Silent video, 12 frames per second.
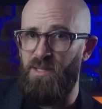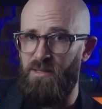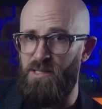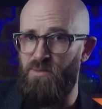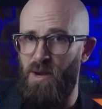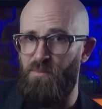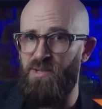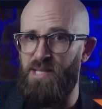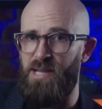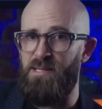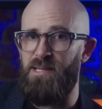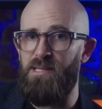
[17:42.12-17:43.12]
that this
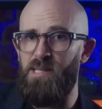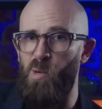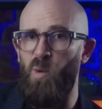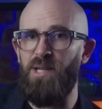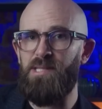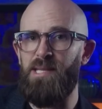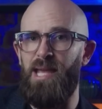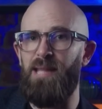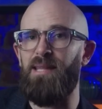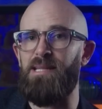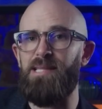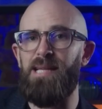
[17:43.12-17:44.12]
represented, so once
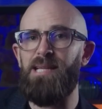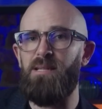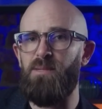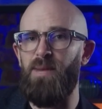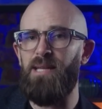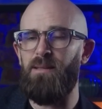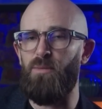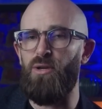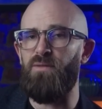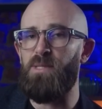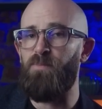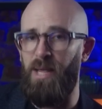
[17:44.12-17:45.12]
again they set out to make the
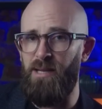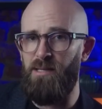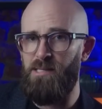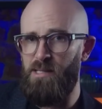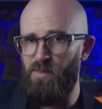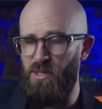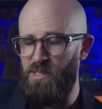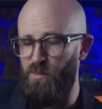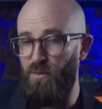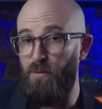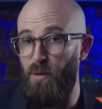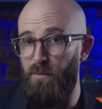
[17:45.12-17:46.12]
move as painless as
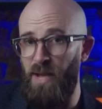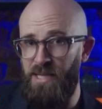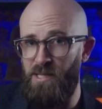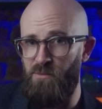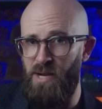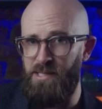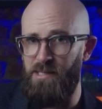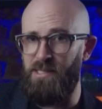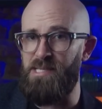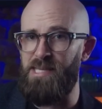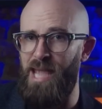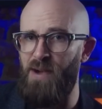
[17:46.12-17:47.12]
possible for affected
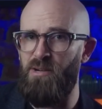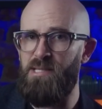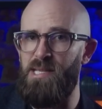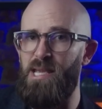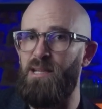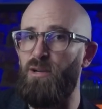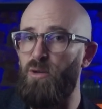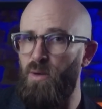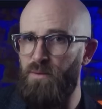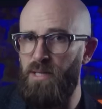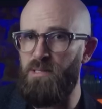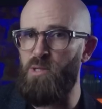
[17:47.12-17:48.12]
residents, guaranteeing
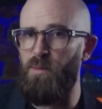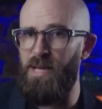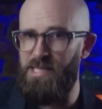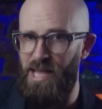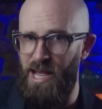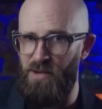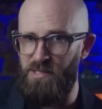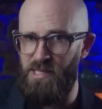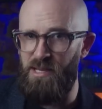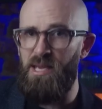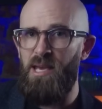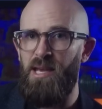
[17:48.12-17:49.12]
equivalent or better
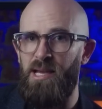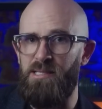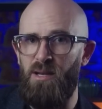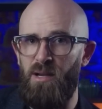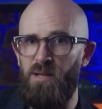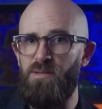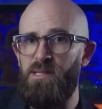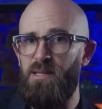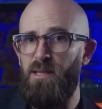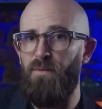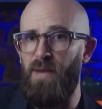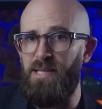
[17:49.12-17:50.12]
housing as close to
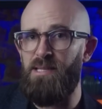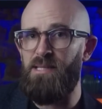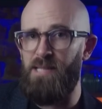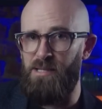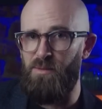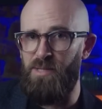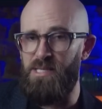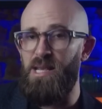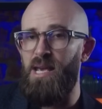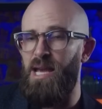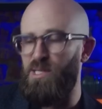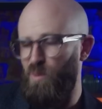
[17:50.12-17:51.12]
the affected settlement
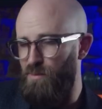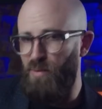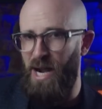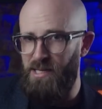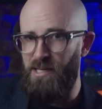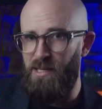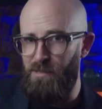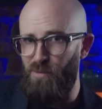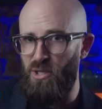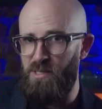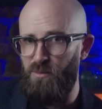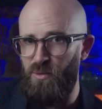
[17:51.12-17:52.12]
as was practically
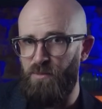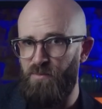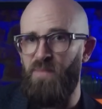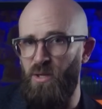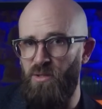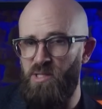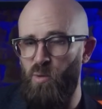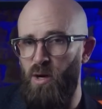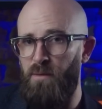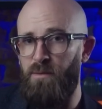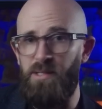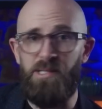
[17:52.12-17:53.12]
possible. They also
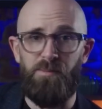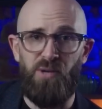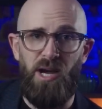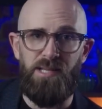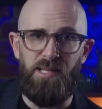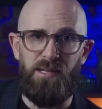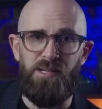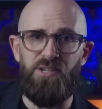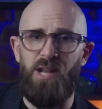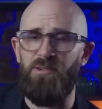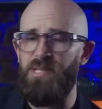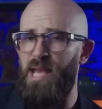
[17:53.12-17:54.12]
offered surprisingly
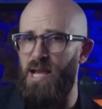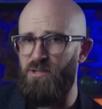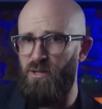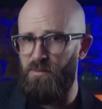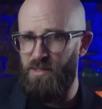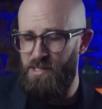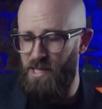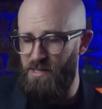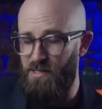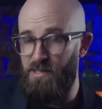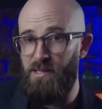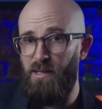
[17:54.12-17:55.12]
generous cash
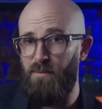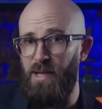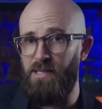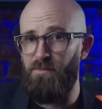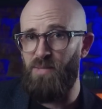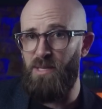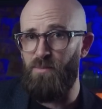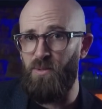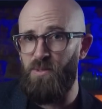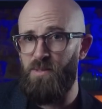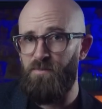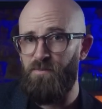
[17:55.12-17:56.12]
compensation to the affected peoples.